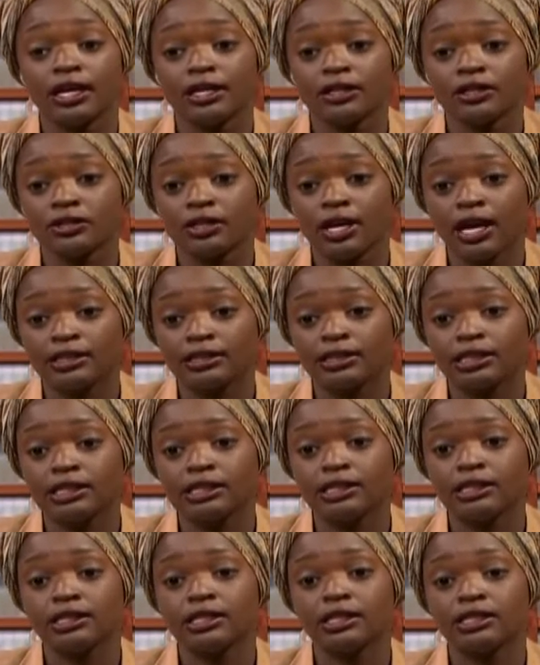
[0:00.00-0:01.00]
and they're not
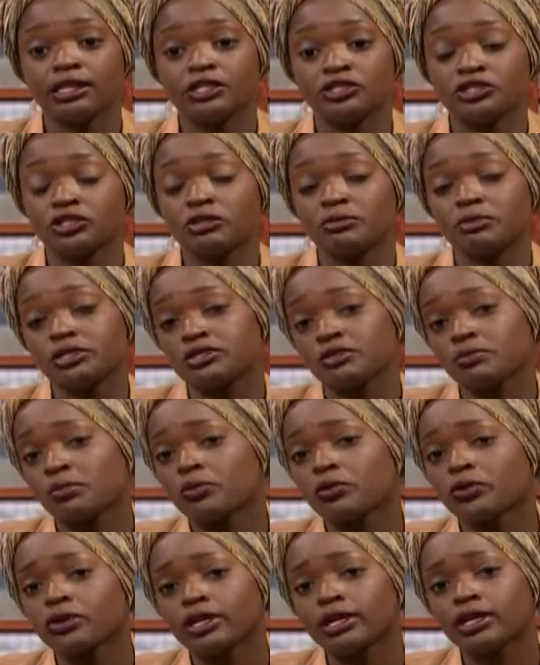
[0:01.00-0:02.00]
needed and they shouldn't be
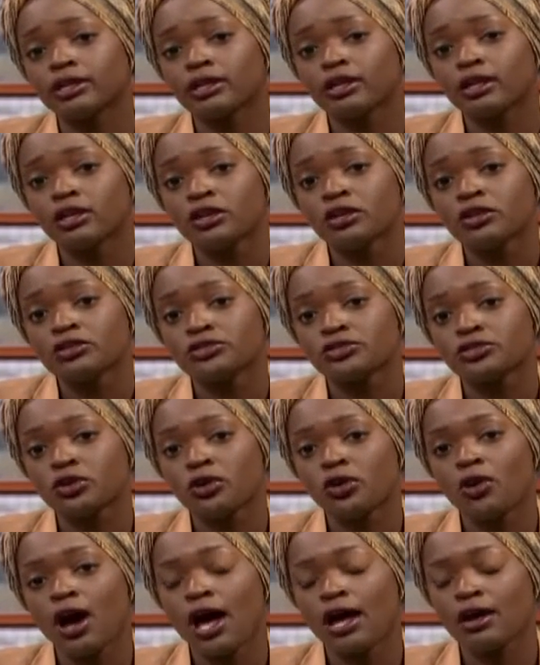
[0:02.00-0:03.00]
supported
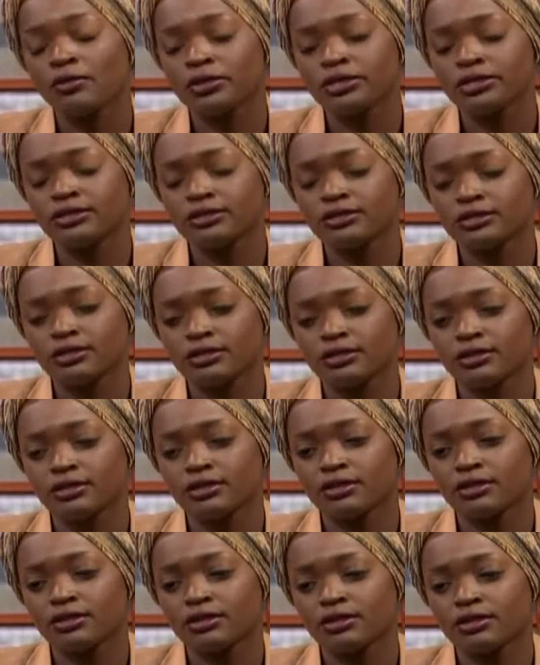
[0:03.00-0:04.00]
so i was
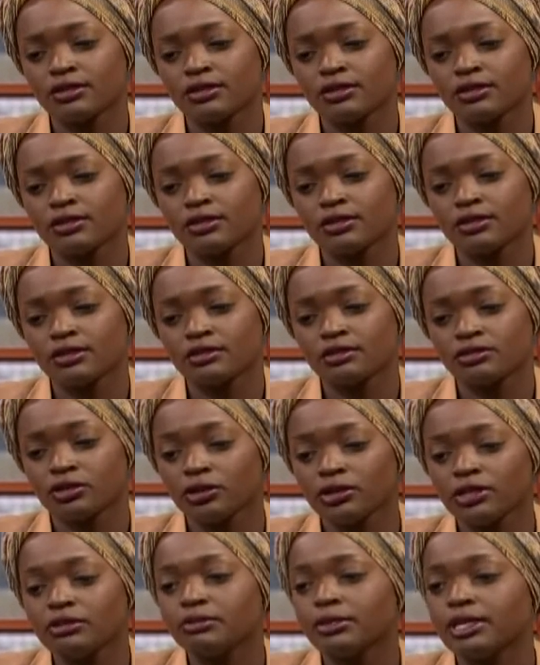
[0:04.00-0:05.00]

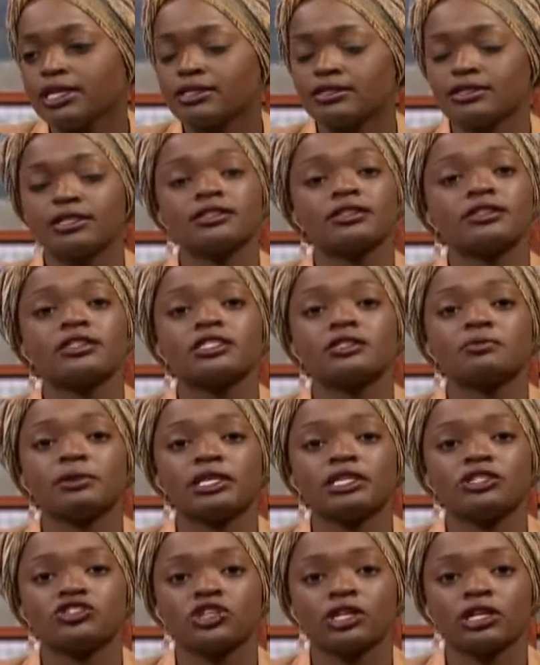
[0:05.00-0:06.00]
30 minutes into the
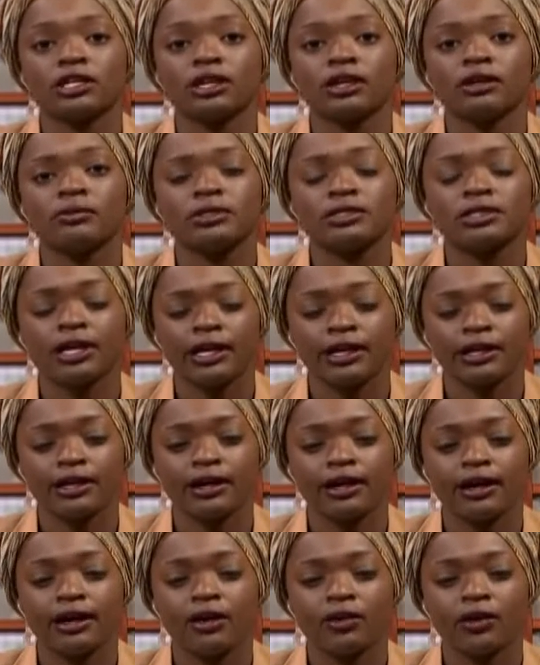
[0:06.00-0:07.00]
speech and i was
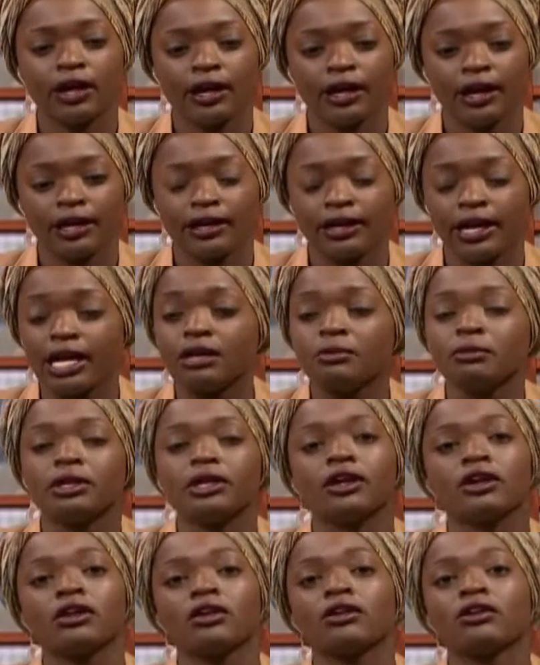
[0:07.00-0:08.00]
like okay i came
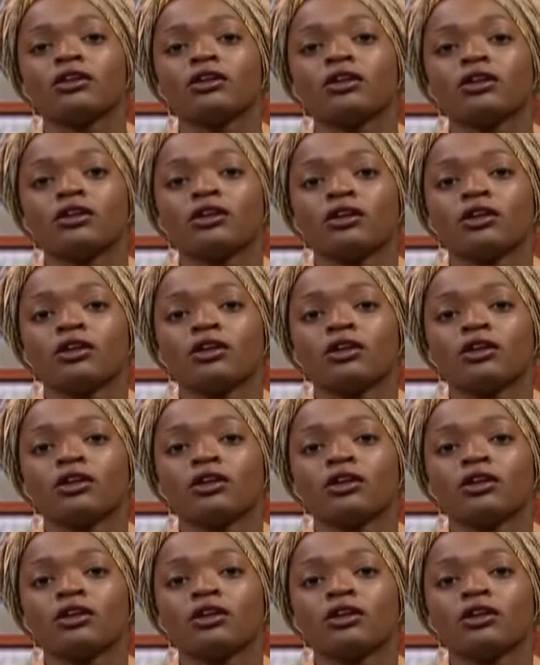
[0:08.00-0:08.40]
here